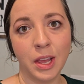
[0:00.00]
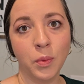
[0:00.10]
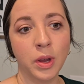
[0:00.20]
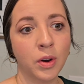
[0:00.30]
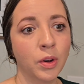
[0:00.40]
they
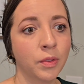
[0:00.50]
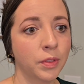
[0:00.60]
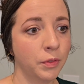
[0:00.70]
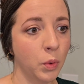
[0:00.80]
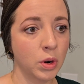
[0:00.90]
will,
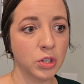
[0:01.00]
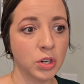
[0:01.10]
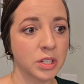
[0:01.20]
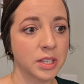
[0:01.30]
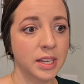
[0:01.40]
the 4
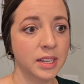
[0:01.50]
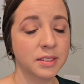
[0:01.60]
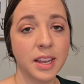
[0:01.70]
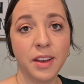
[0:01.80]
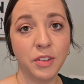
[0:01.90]
jars
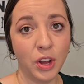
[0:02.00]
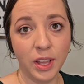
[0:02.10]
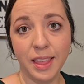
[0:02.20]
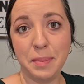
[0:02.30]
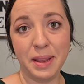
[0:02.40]
lids have
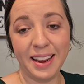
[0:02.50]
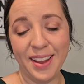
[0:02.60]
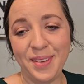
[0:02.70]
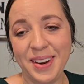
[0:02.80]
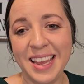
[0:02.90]
not let me
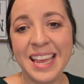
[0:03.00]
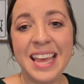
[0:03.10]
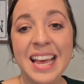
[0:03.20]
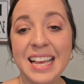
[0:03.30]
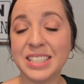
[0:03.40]
down.
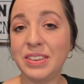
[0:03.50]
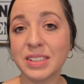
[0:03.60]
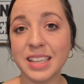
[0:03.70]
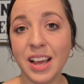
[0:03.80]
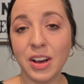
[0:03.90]
As long
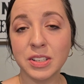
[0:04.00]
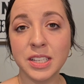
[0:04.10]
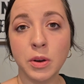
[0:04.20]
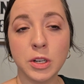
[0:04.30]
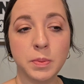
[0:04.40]
as they all
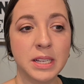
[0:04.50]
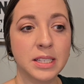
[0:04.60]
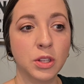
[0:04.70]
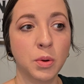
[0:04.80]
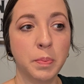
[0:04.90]
seal, which
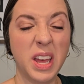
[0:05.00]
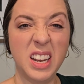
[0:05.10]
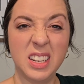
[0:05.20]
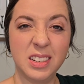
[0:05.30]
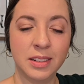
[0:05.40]
means the little
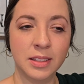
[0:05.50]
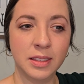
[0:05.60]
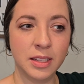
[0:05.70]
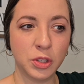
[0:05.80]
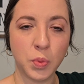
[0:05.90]
button
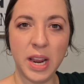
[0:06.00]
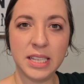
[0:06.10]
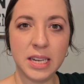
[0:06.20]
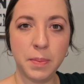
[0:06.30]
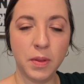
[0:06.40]
that's
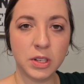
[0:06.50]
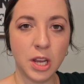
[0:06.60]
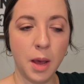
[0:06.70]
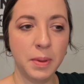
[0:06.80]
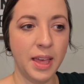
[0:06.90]
raised up on the
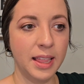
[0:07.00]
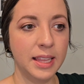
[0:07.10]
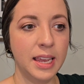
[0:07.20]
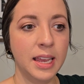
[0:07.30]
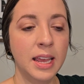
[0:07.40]
top of that
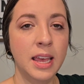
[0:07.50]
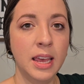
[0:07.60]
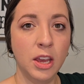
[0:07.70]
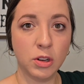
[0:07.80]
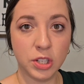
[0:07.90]
lid,
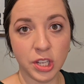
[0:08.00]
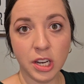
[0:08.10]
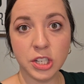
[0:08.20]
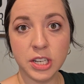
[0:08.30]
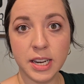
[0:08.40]
it'll
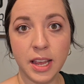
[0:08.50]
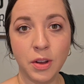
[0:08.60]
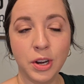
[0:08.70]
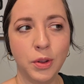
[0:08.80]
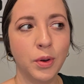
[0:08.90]
suction
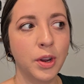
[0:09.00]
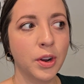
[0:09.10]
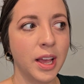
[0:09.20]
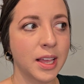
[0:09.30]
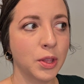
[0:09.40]
down and you
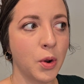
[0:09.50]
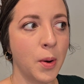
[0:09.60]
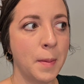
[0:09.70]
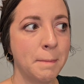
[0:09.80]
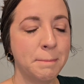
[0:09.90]
hear like a
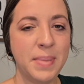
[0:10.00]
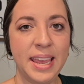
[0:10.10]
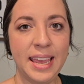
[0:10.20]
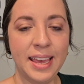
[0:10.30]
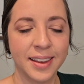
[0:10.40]
little
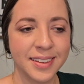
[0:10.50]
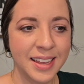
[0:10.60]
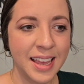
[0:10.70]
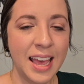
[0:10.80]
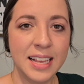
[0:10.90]
ping.
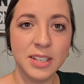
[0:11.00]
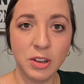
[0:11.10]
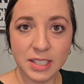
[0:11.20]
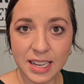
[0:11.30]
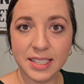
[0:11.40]
As
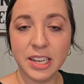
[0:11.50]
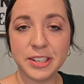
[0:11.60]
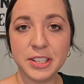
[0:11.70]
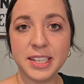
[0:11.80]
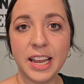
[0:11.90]
long as that
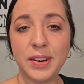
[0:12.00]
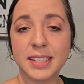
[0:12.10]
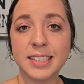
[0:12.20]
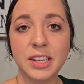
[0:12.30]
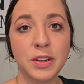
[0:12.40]
suctions down,
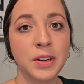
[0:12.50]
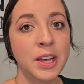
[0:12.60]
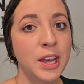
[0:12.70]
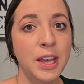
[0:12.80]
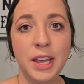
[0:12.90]
it's sealed.
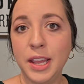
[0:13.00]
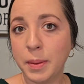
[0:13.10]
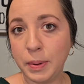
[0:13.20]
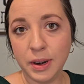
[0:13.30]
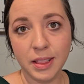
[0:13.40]
You
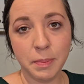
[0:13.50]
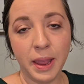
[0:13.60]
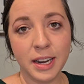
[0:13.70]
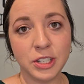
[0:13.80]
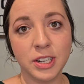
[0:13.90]
can put it in the
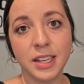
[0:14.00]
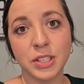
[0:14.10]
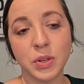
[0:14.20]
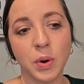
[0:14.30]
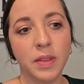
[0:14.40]
pantry and
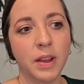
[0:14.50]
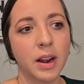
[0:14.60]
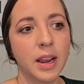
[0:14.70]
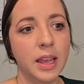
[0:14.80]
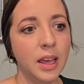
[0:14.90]
store it
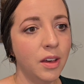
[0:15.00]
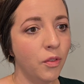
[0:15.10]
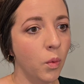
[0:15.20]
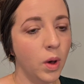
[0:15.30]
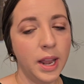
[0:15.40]
there.
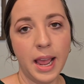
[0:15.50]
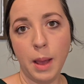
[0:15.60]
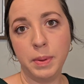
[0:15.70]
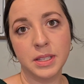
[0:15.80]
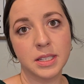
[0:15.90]
If one
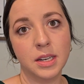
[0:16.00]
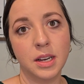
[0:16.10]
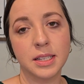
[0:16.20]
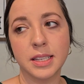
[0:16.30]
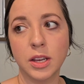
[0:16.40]
happens to
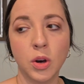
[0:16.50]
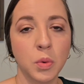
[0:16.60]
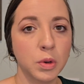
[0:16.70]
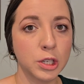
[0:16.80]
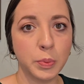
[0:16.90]
not
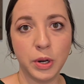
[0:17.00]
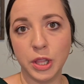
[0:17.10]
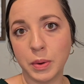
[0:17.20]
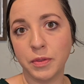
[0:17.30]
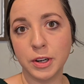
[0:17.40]
seal, we'll just put it
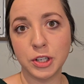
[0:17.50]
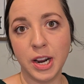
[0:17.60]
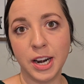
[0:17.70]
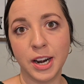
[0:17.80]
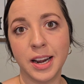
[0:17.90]
in the
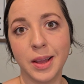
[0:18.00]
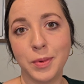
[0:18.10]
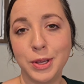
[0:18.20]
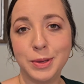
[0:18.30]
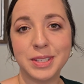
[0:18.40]
refrigerator and
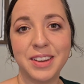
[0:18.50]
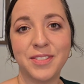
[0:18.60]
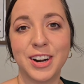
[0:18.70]
we'll use it